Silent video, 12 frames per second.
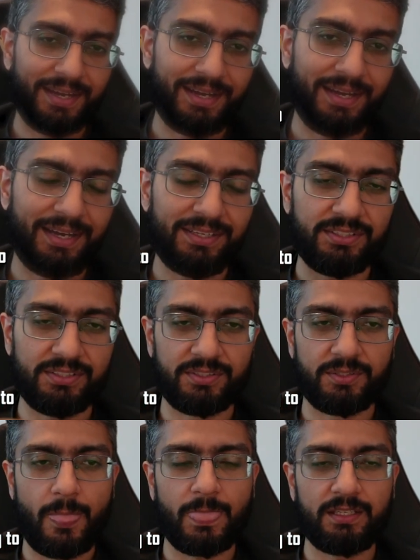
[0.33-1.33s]
Hi there.
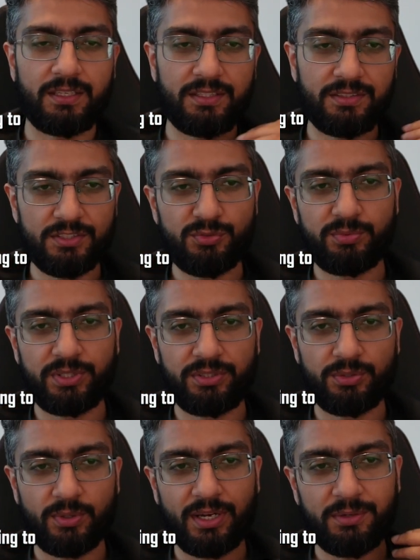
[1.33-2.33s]
In this
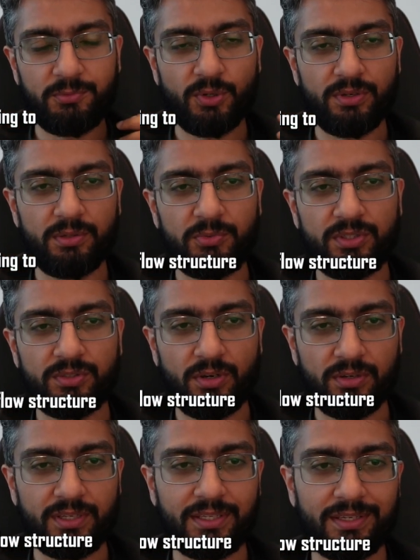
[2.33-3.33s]
video, I'm going to be
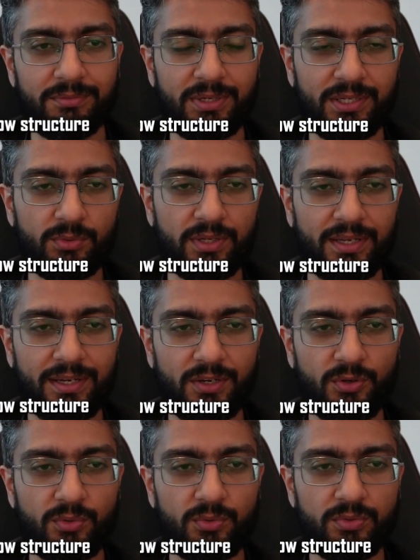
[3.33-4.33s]
talking about
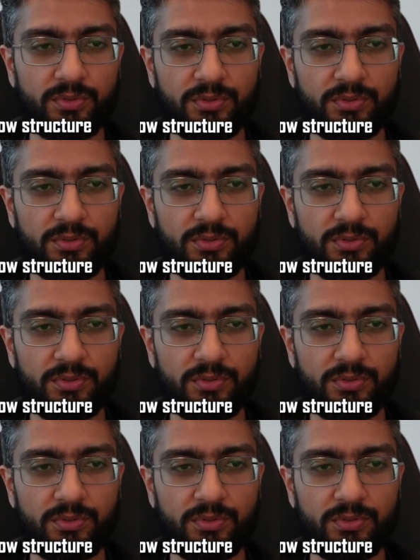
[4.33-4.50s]
how